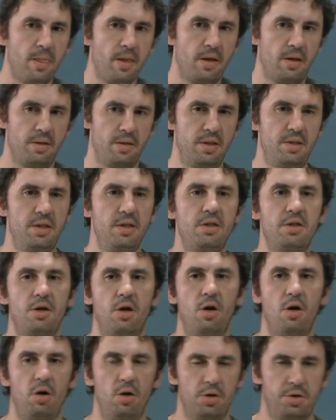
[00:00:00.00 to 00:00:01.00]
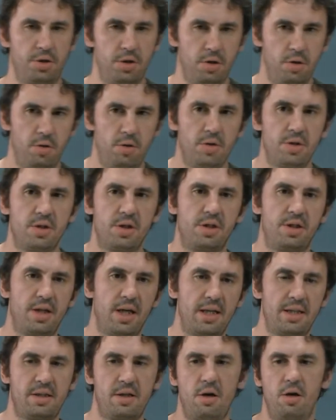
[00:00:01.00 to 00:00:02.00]
This is also the
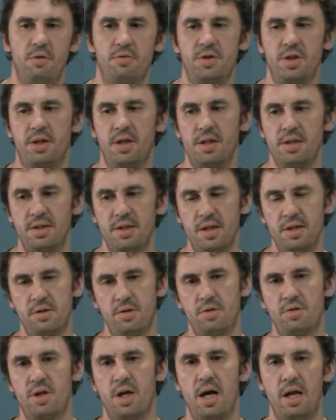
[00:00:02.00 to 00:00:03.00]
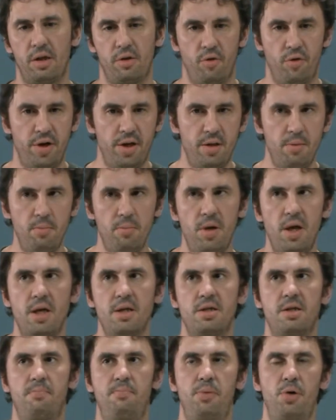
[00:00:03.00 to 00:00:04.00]
task of the consensus algorithm and
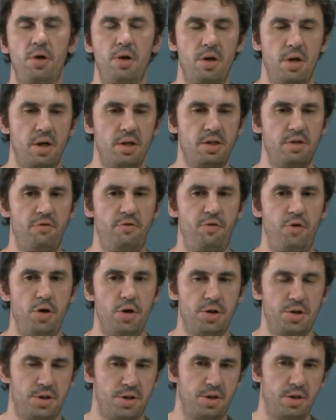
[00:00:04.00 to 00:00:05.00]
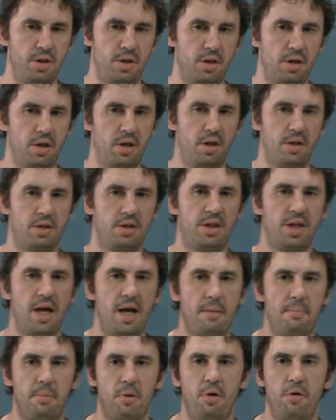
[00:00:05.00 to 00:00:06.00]
the first
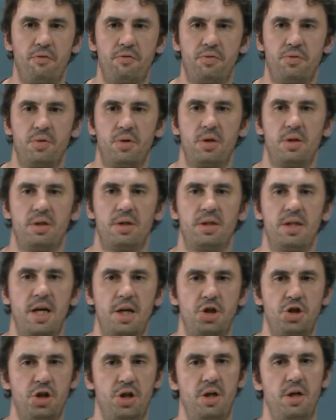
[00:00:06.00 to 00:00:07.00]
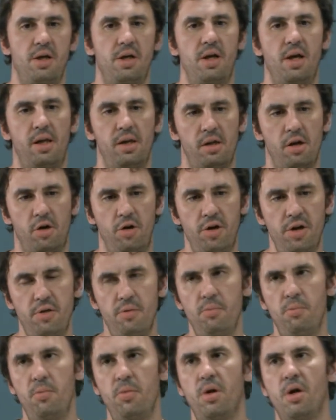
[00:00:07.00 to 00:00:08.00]
type of such an
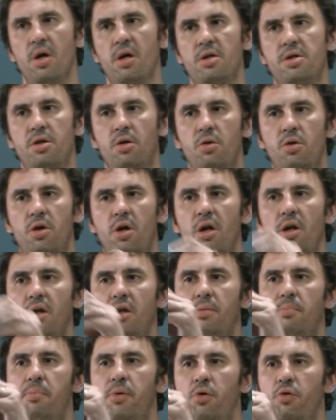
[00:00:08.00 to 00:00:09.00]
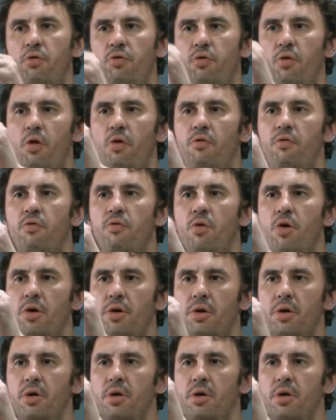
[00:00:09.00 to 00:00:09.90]
algorithm, so call it proof of work.